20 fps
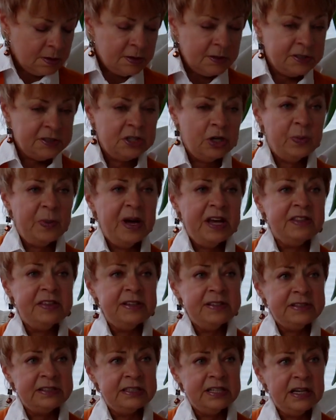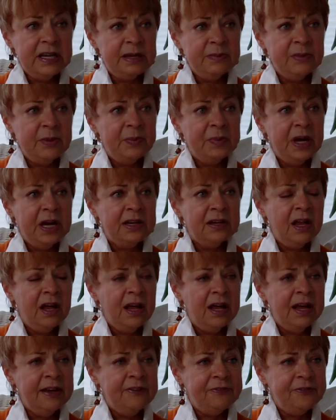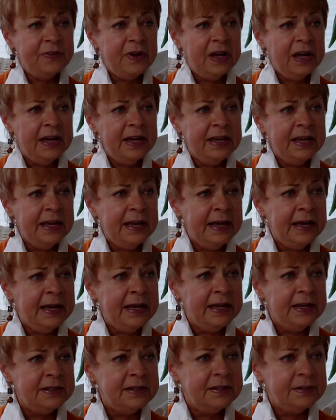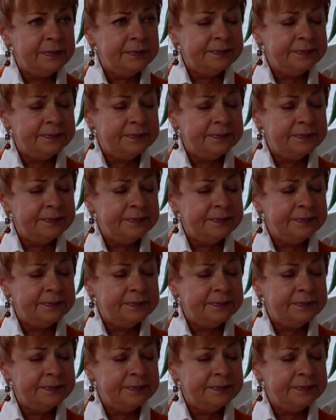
So by this time in my life, I had